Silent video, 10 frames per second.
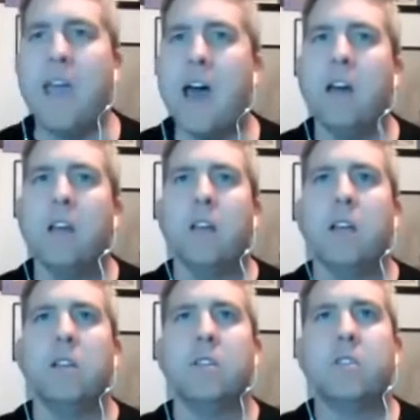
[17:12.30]
Now,
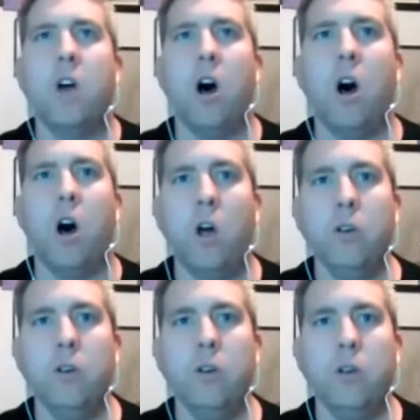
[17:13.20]

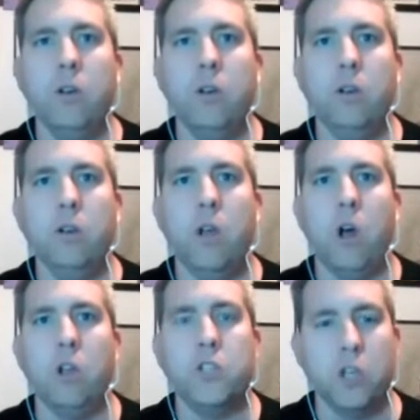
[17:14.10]
on
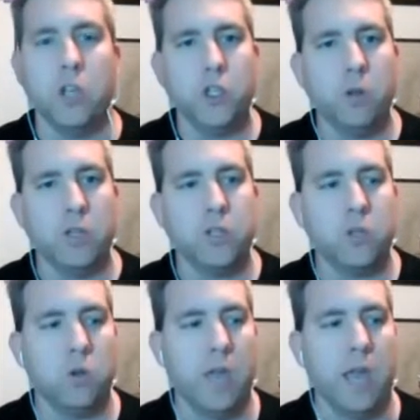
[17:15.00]
on social, I
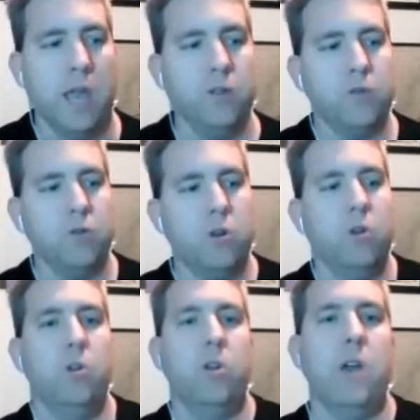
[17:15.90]
saw
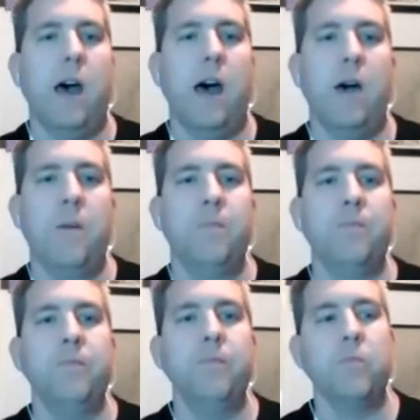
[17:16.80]
Andrew
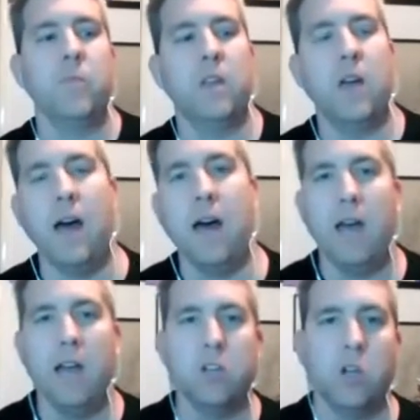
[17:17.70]
um,
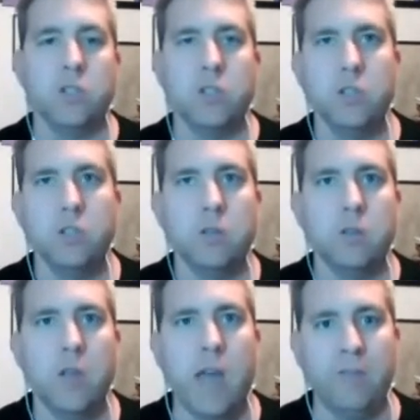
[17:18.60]
uh, Constant
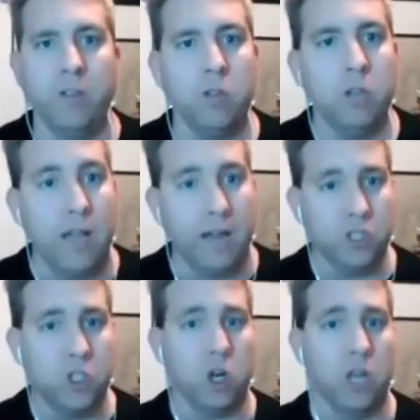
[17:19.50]
having the
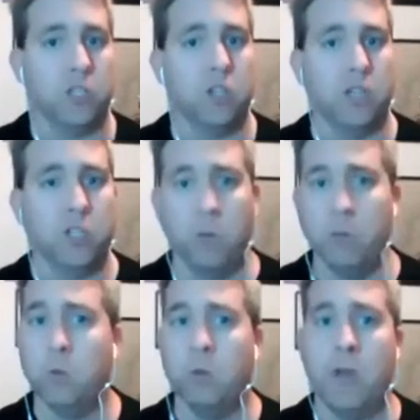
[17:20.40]
latest giant size
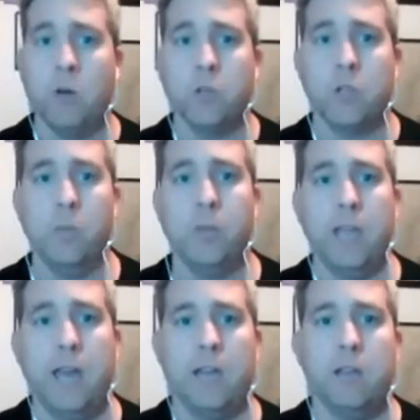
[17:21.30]
comic. Will that also
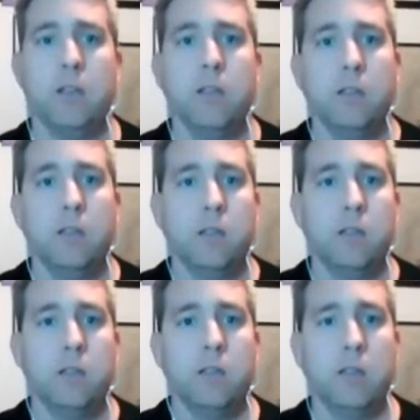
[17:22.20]
be out
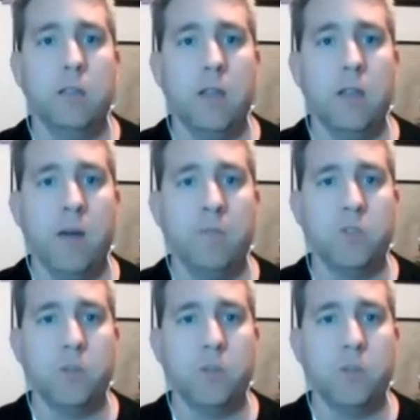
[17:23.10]
um,